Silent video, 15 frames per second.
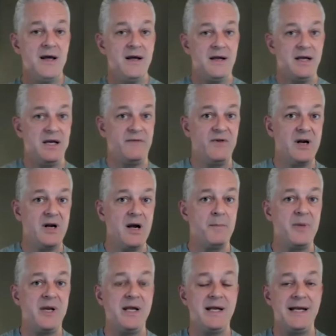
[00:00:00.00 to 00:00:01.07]
If a
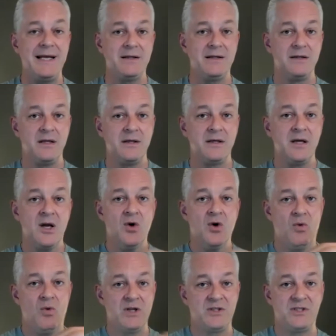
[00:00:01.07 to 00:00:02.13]
company in England
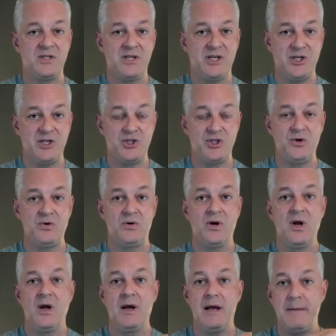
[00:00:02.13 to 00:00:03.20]
wants to issue
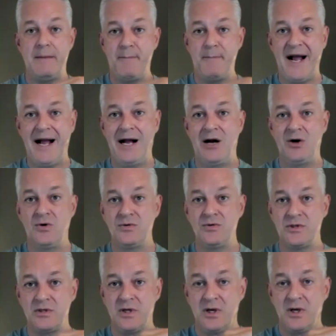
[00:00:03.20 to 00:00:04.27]
a
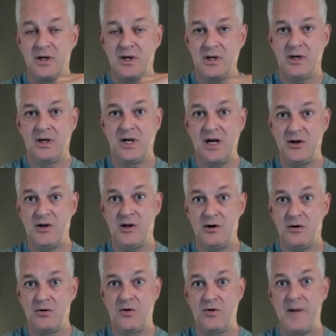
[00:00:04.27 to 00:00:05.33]
pounds,
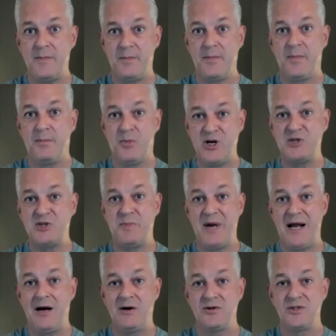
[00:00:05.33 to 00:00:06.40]
Great British
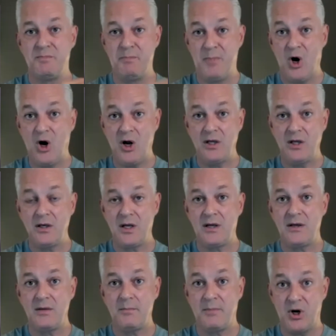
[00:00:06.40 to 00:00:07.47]
pounds bond,
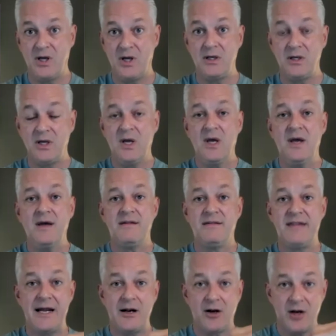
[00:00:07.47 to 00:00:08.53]

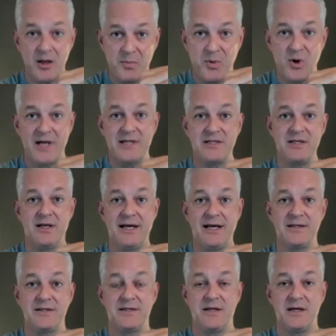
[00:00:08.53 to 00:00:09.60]
they're going to price
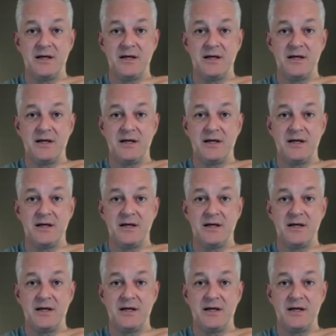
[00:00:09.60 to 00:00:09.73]
against